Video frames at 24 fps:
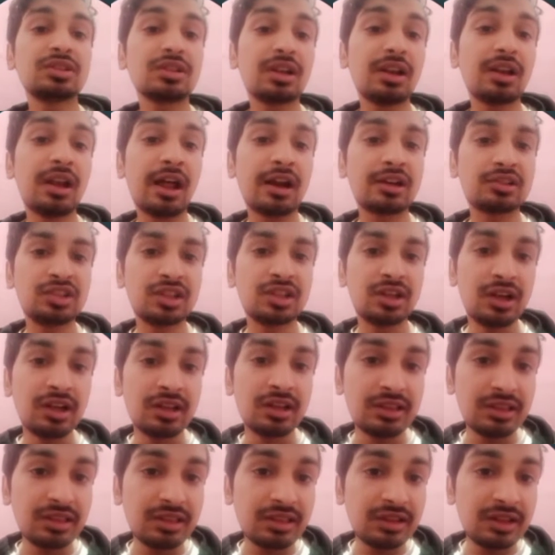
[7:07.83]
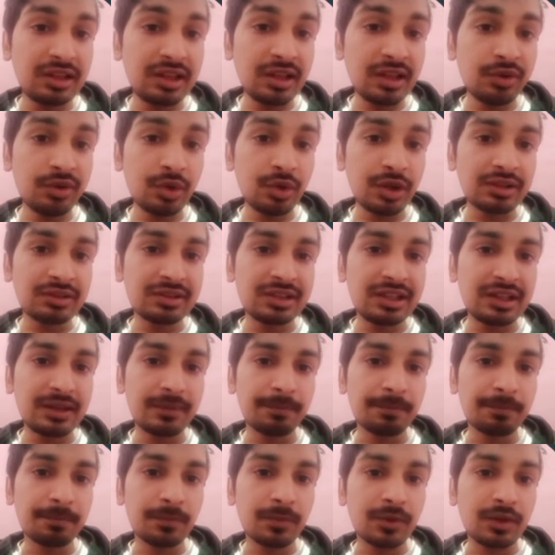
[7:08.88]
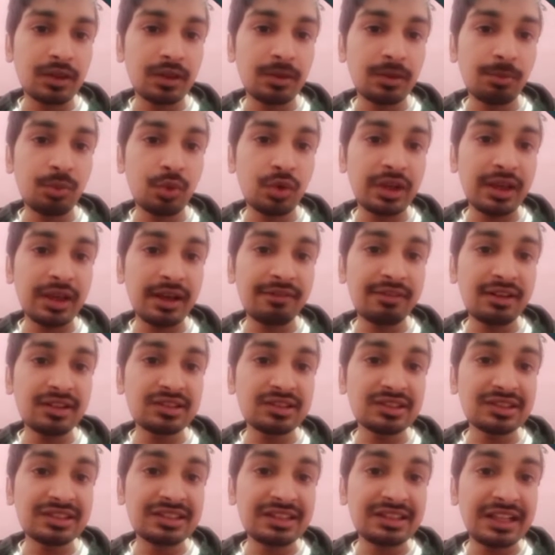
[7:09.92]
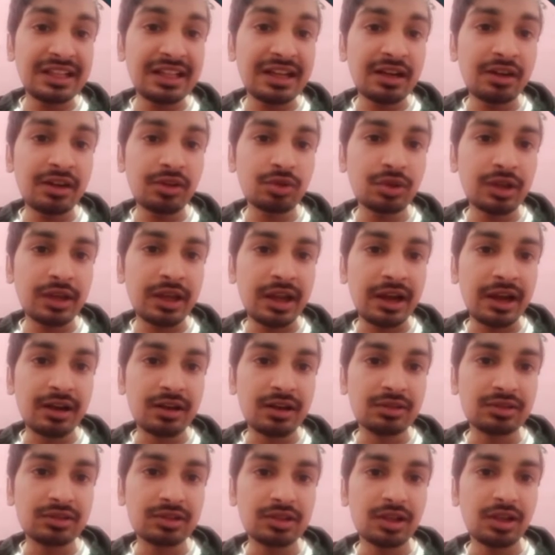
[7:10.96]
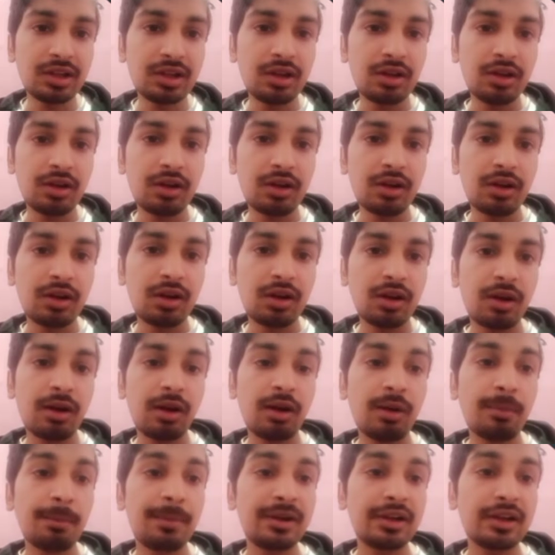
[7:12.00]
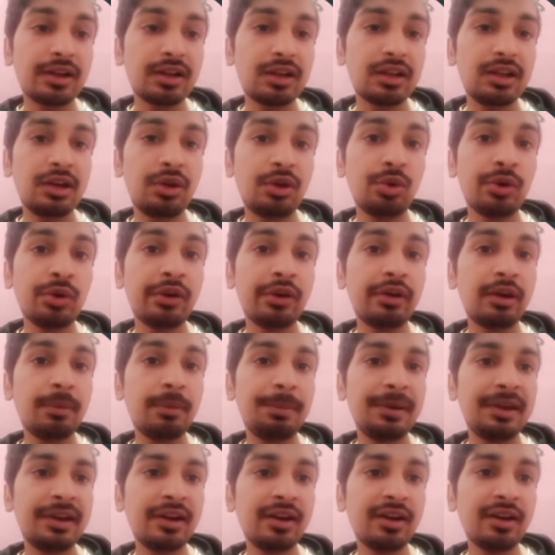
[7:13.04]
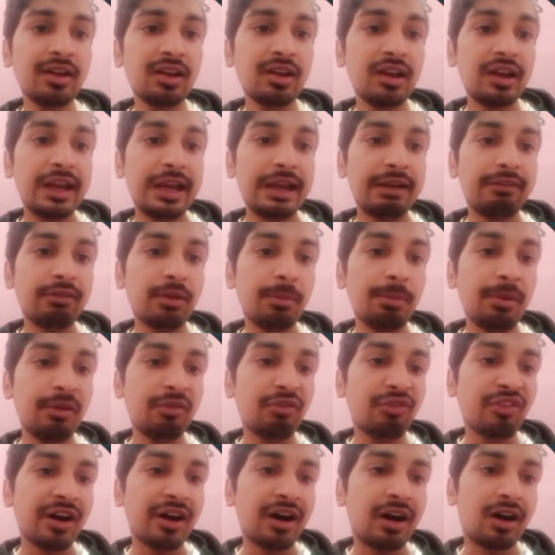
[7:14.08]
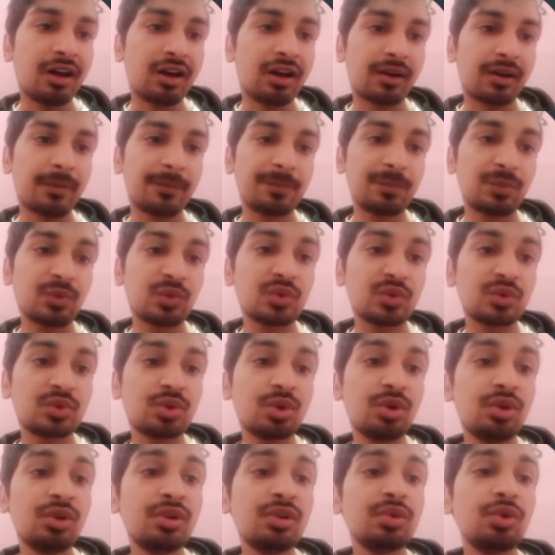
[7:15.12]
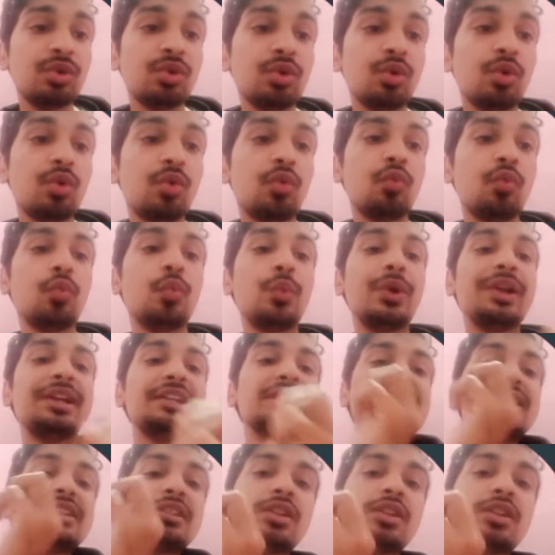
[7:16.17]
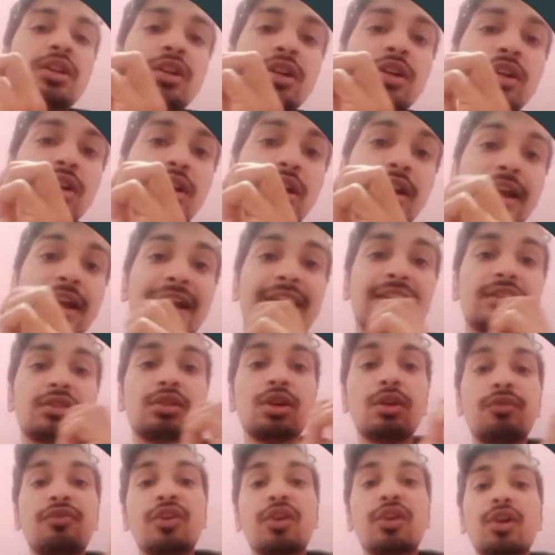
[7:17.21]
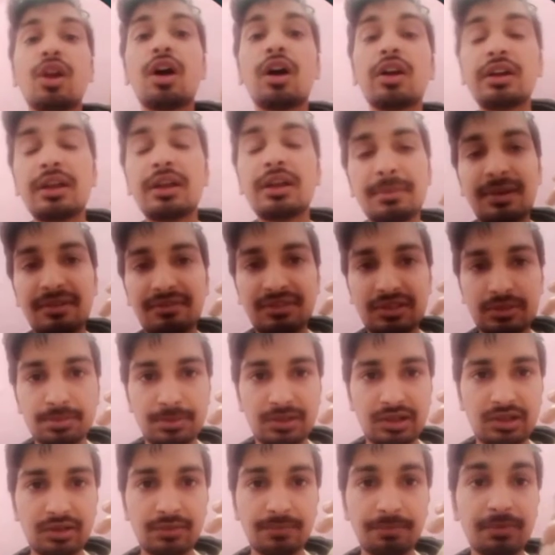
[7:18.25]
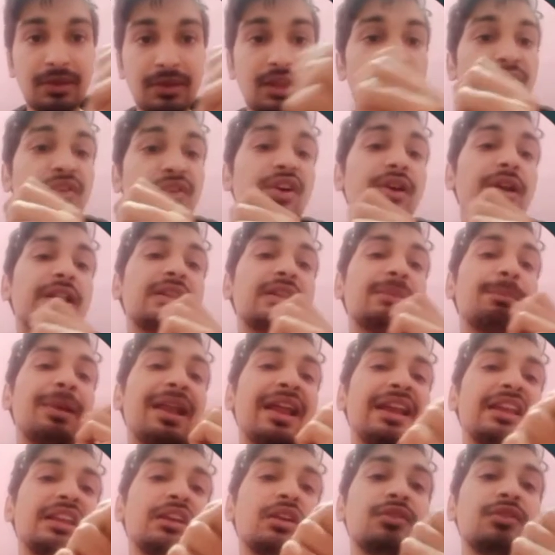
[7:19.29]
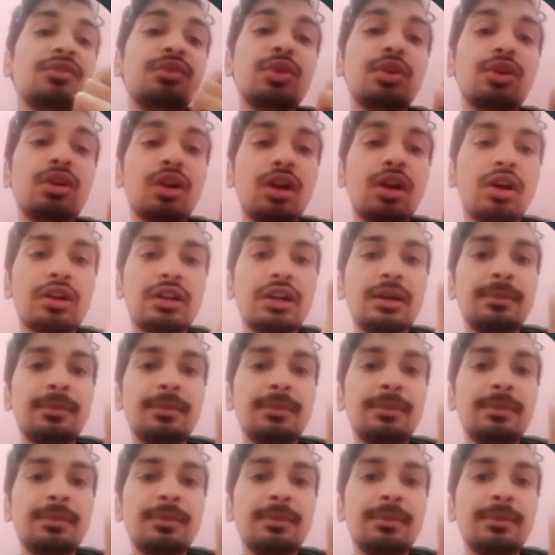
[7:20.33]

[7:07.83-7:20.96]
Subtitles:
larger. Here you can see the moving average is nearer to the candles. But in 200 period it will be far. So when is it good? It is good for long term investment. If you're planning of doing long term